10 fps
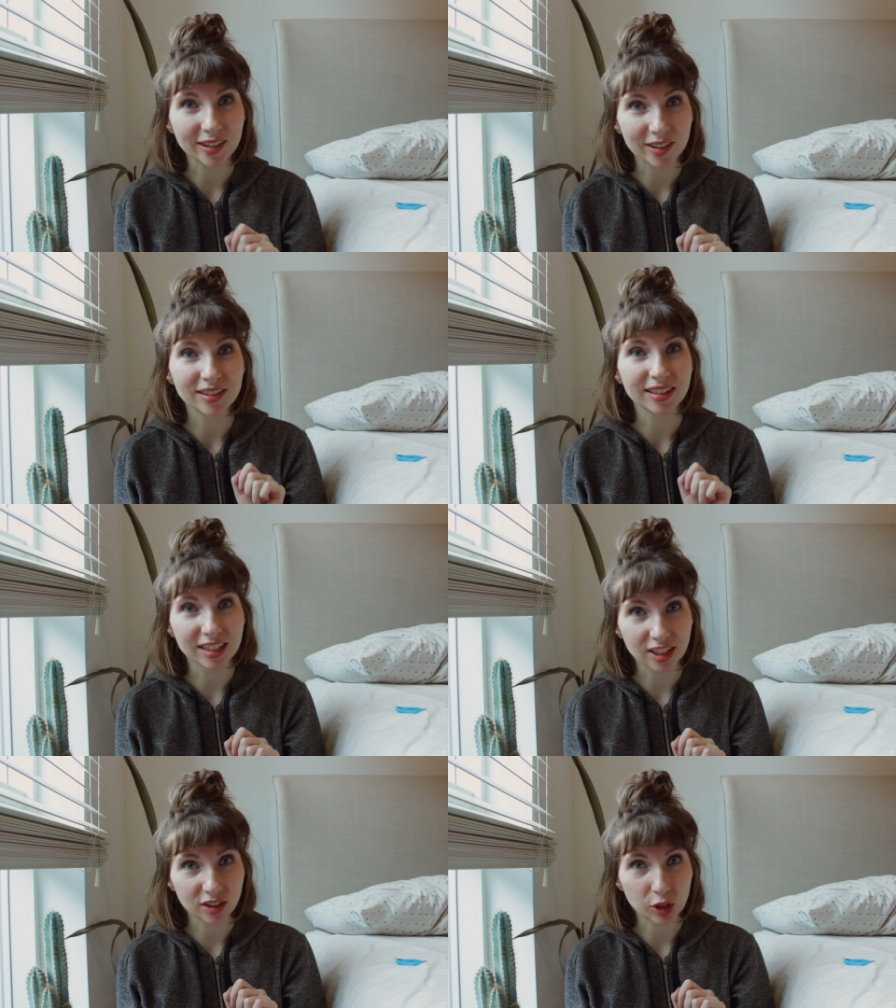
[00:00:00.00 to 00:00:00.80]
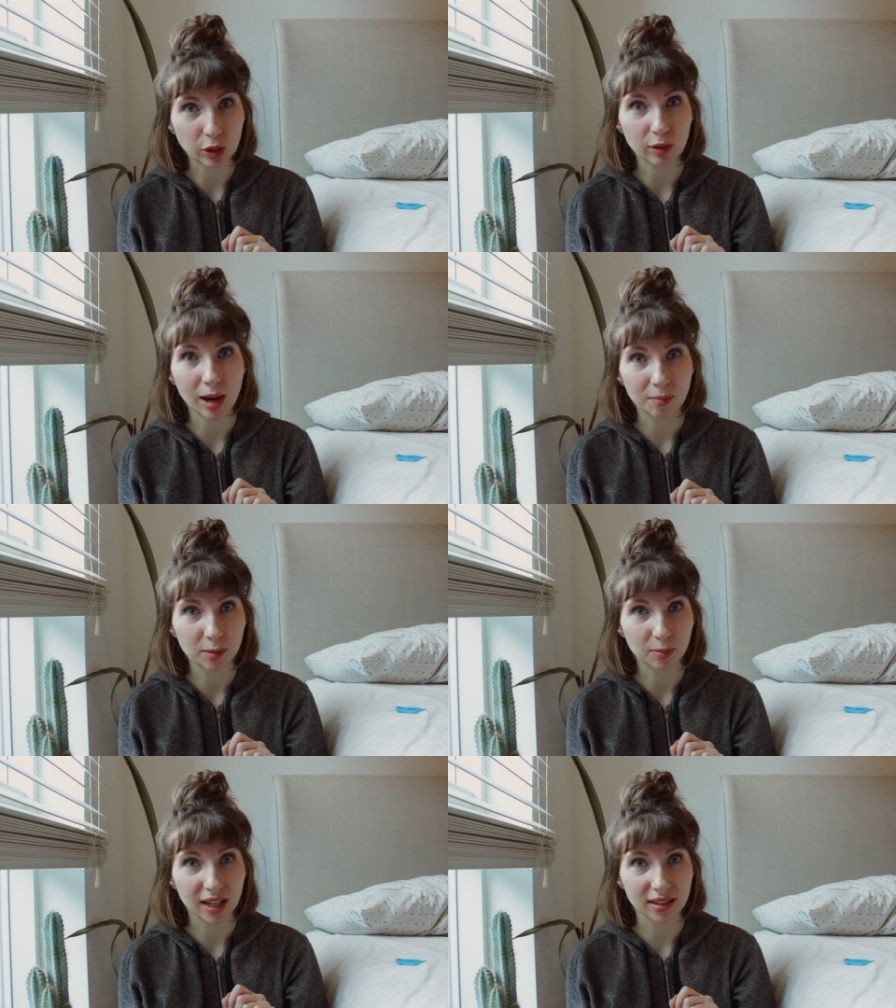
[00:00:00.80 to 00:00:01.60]
aren't individually wrapped
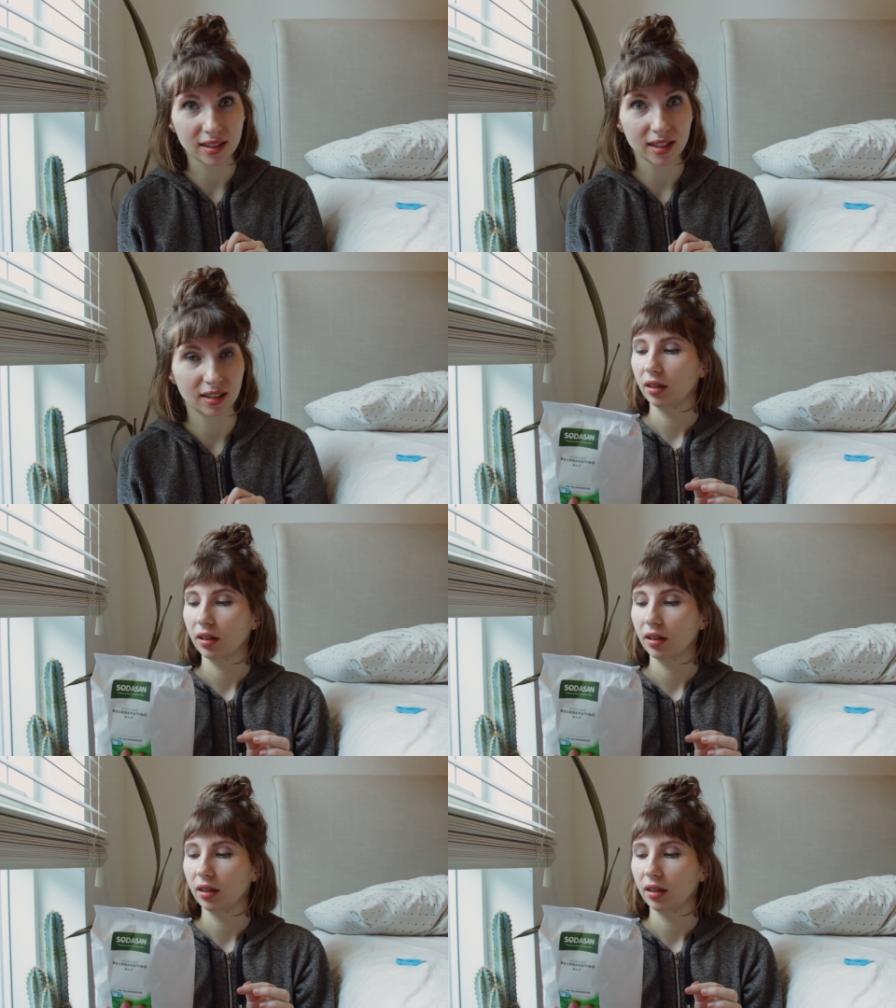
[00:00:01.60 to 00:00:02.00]
in plastic.